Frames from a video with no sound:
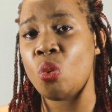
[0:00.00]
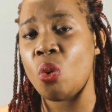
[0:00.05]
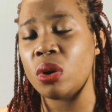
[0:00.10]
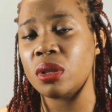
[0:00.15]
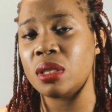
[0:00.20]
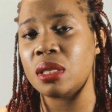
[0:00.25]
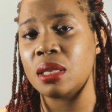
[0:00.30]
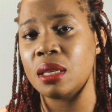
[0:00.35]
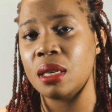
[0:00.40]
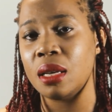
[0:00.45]

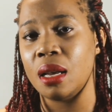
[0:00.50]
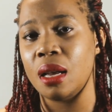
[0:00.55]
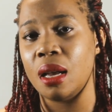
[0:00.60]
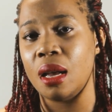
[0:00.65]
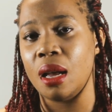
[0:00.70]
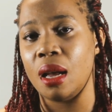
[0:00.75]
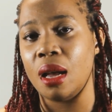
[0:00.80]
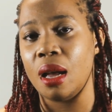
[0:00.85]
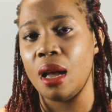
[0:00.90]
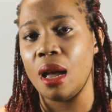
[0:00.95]
what
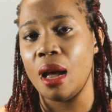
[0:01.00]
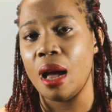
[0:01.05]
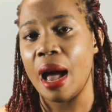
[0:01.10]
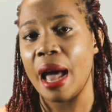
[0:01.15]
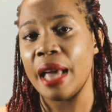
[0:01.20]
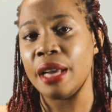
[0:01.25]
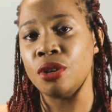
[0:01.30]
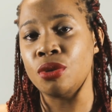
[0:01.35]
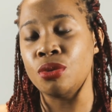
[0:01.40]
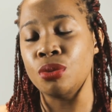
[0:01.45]

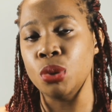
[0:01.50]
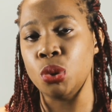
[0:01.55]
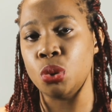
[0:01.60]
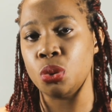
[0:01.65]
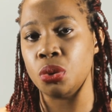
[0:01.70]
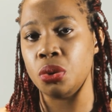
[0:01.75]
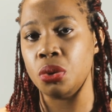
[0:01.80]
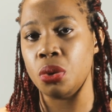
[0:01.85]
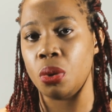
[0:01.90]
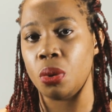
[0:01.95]
I grew
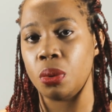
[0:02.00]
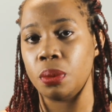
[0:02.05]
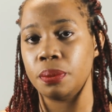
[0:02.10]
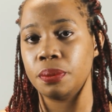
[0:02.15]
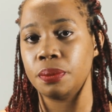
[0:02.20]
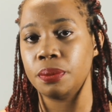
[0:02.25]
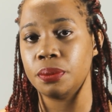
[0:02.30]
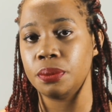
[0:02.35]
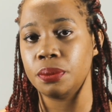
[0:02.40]
to know.